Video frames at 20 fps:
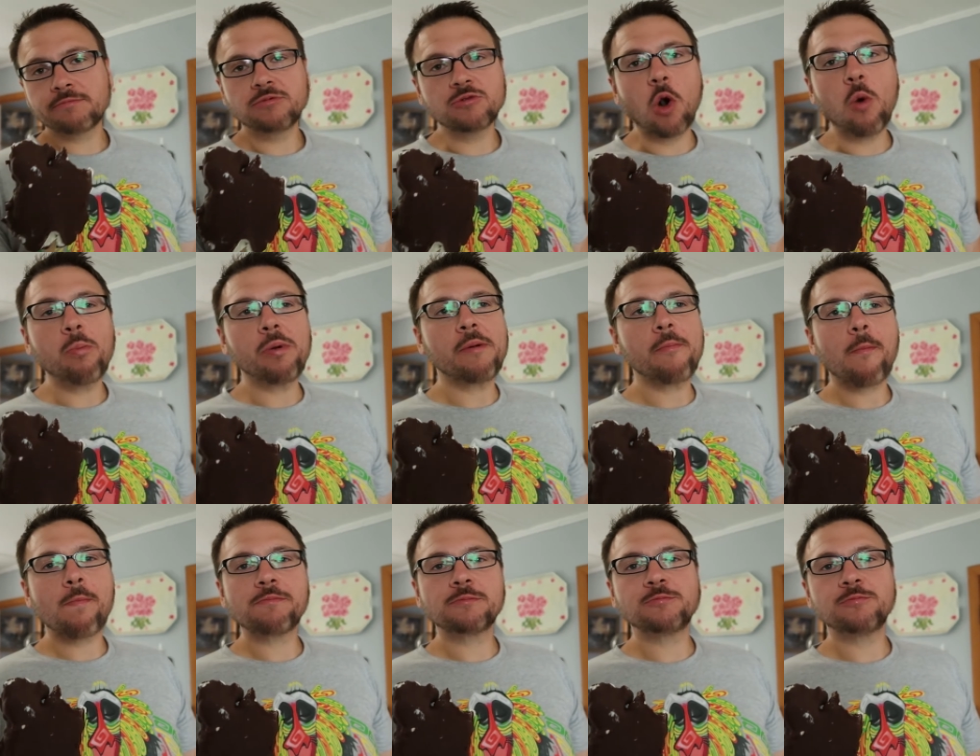Nope.
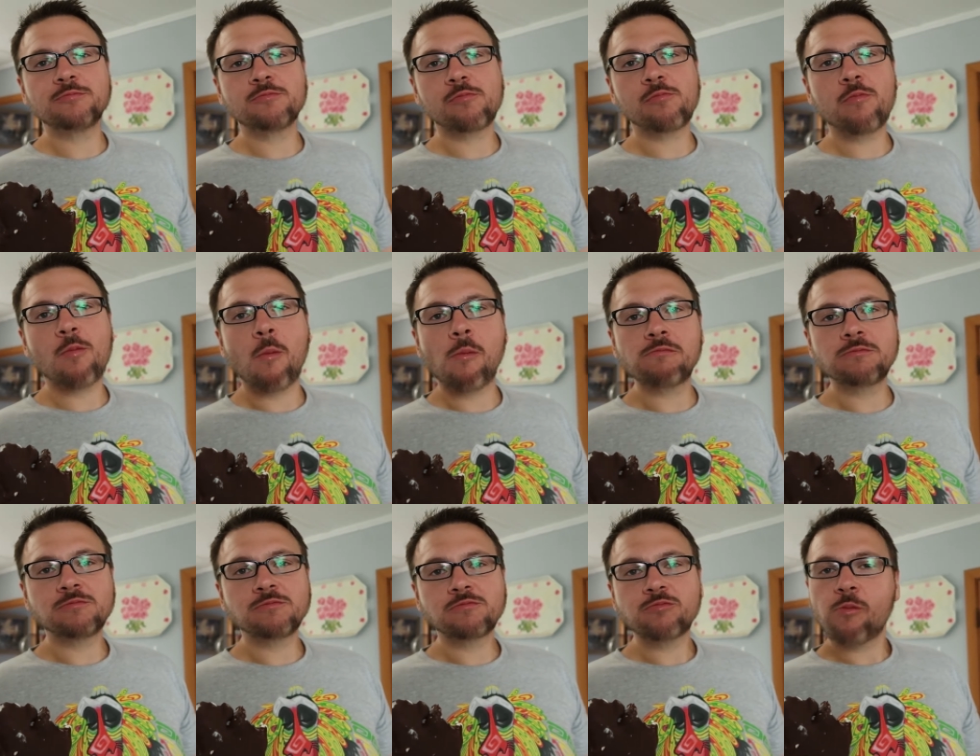doesn't
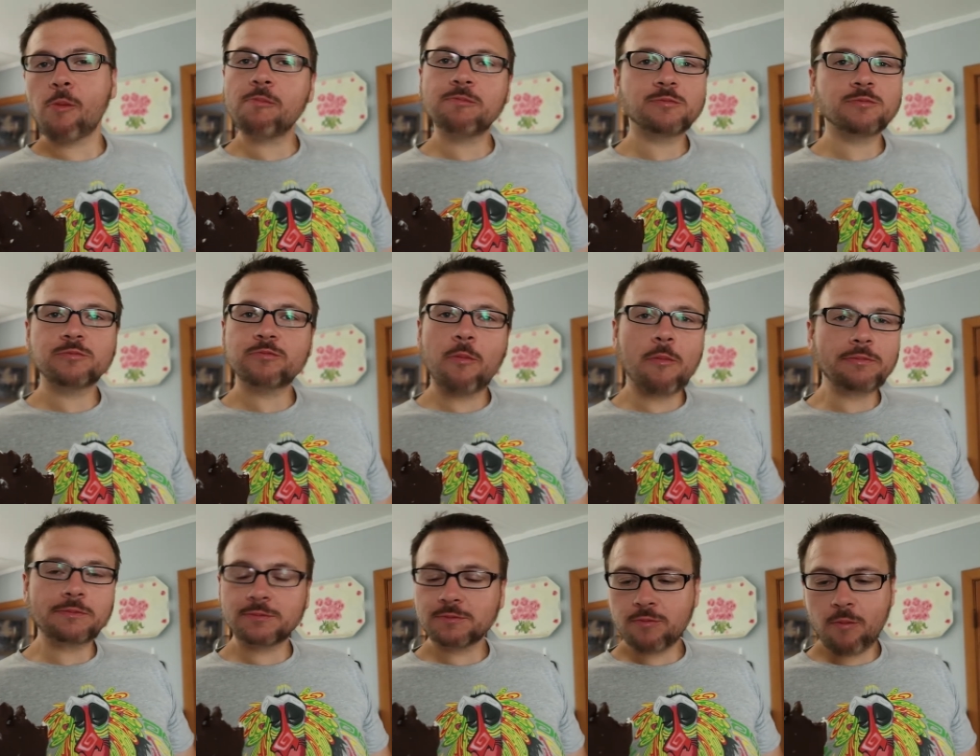taste like it?
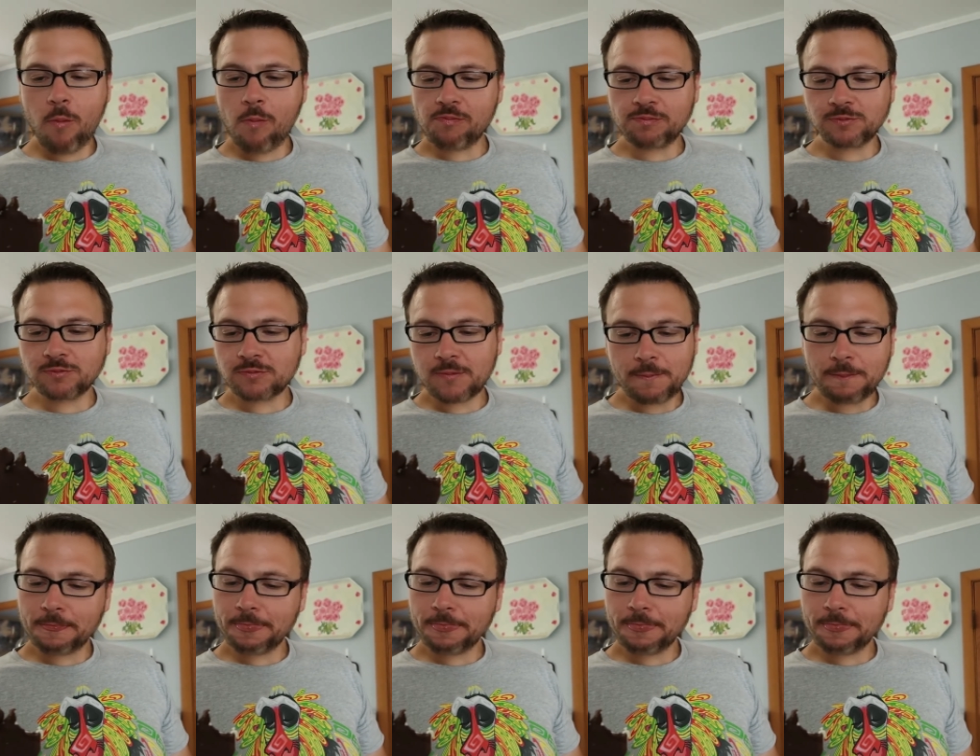No?